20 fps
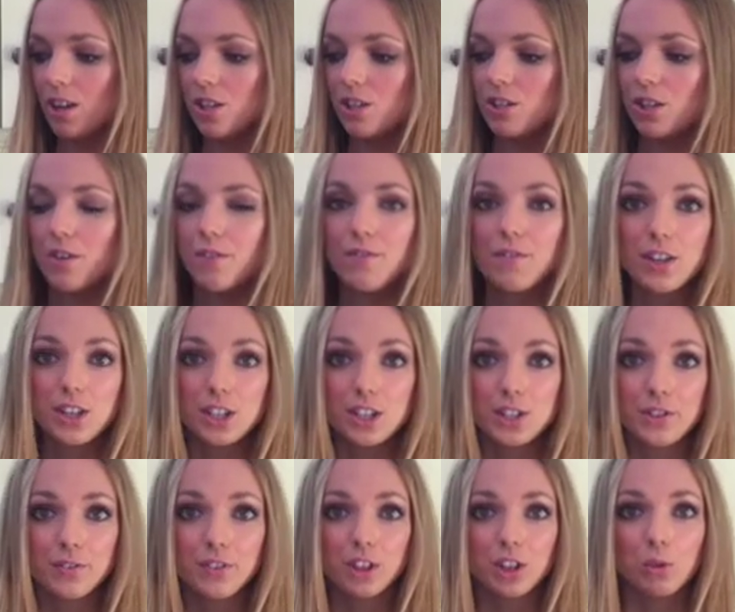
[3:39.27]
So first
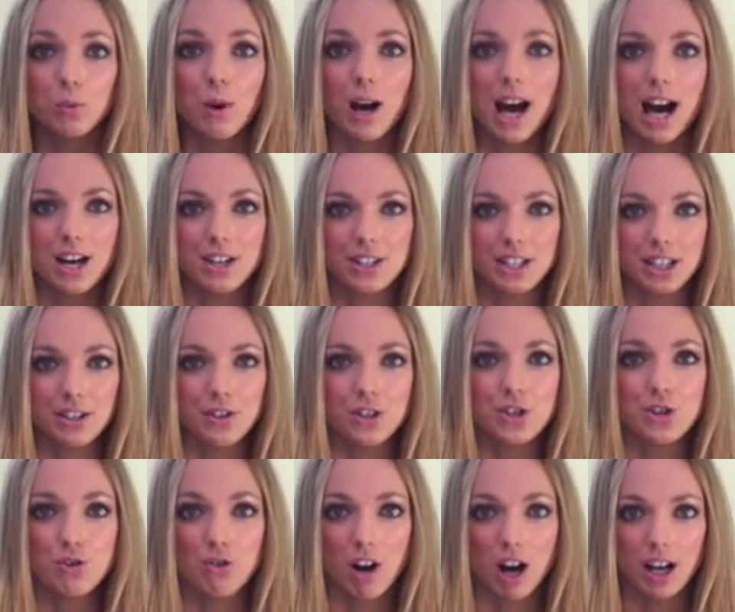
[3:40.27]
of all, we're adding the
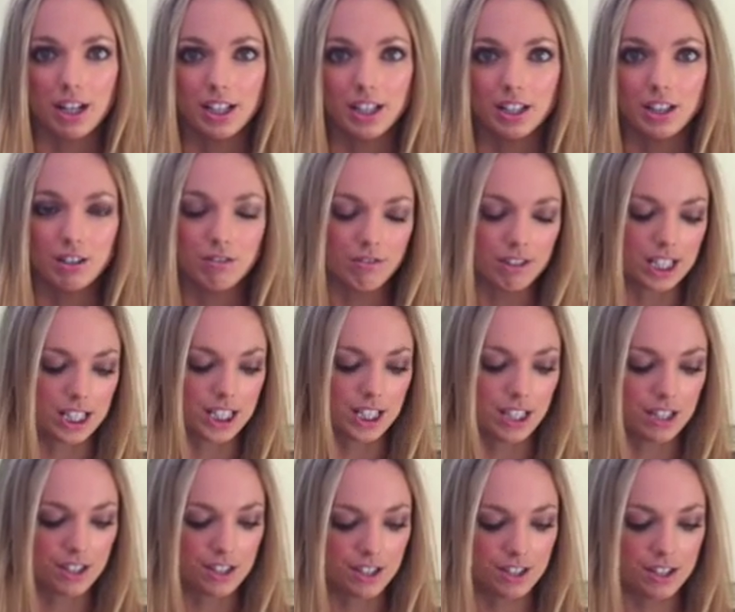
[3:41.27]
dry
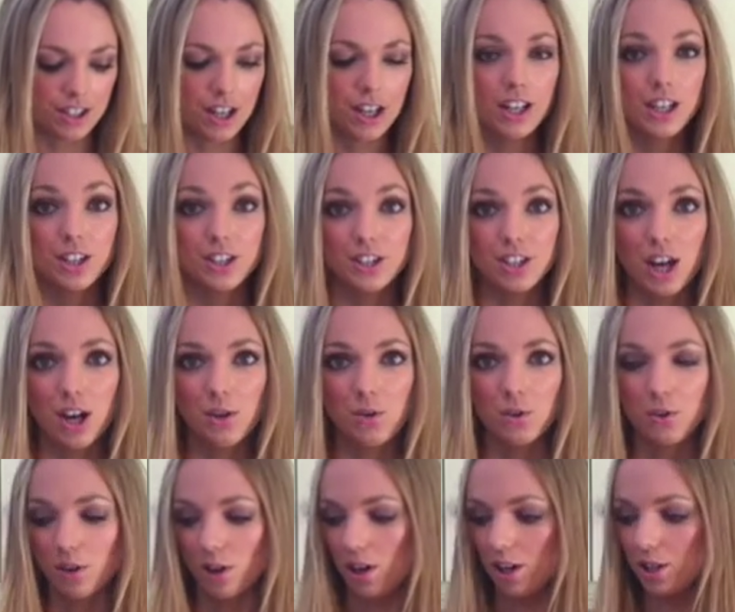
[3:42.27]
ingredients. So
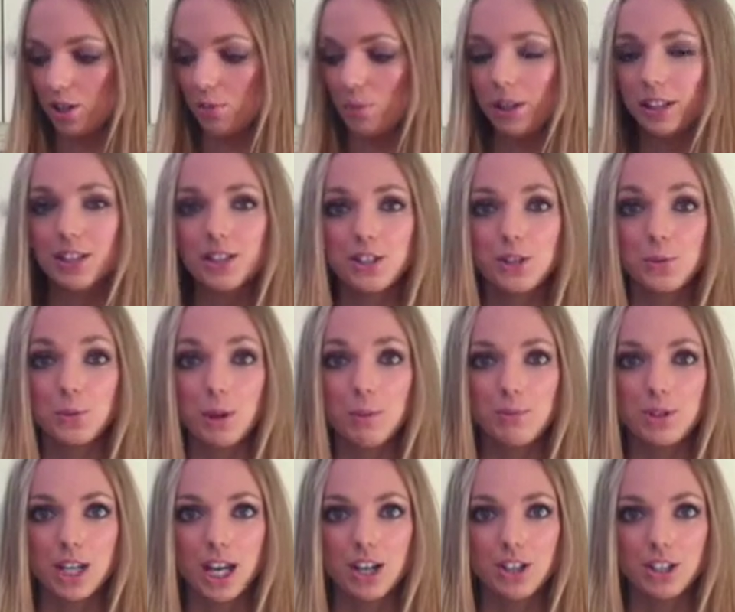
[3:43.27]
as well as the sweet
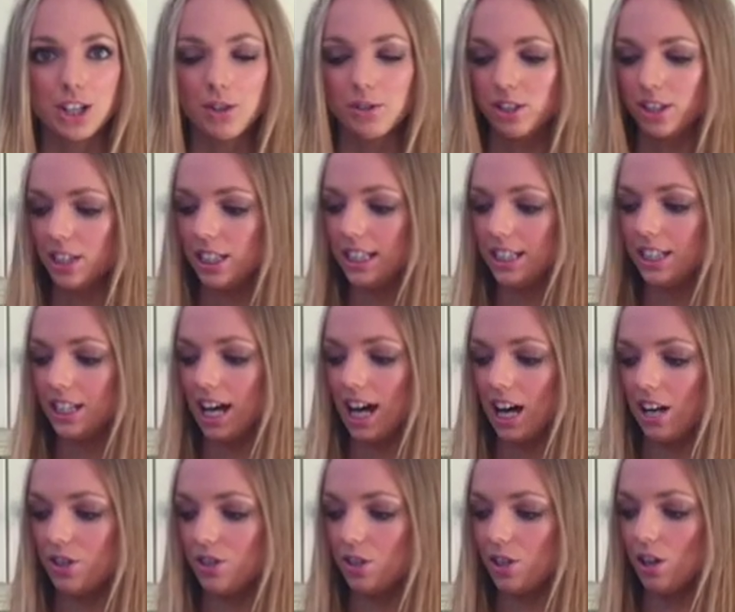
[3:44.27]
potato, you need to
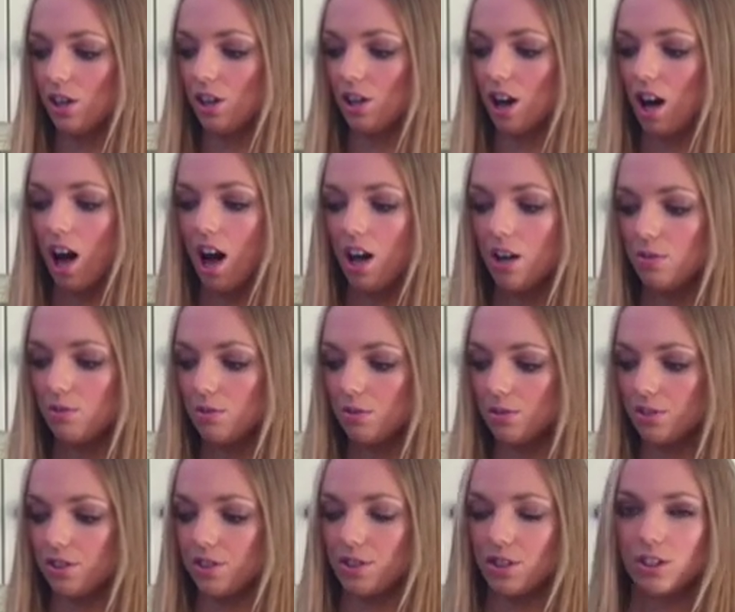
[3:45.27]
add your
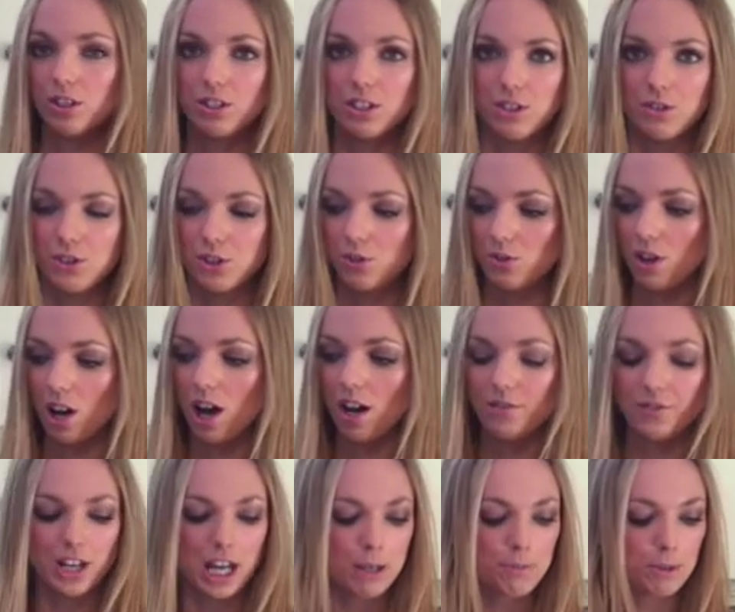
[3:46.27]
oats, so
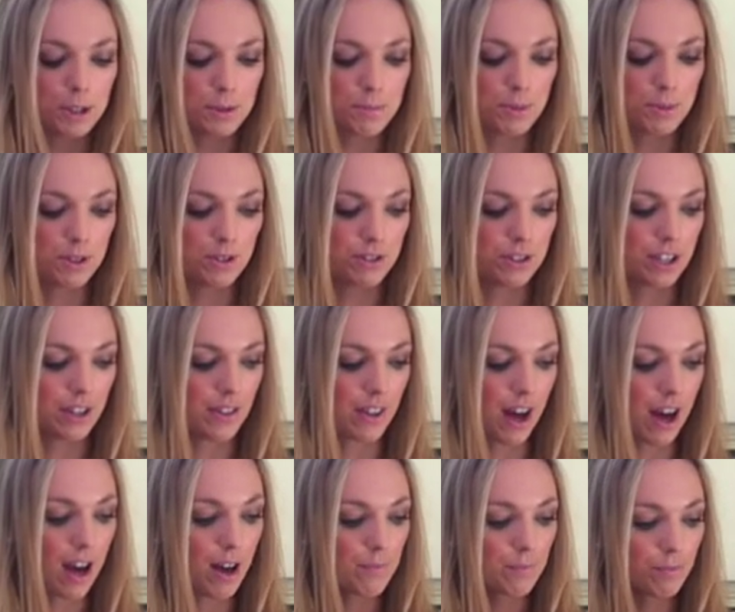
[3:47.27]
2.5 tablespoons in
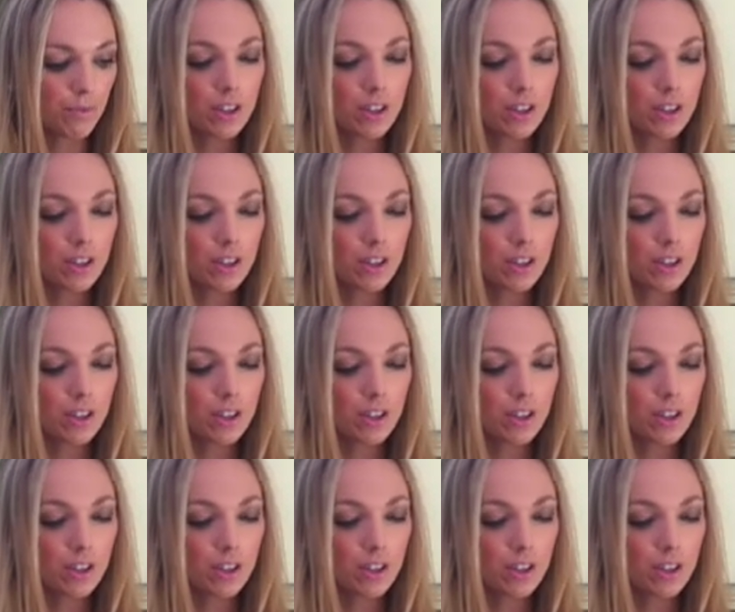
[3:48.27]
there.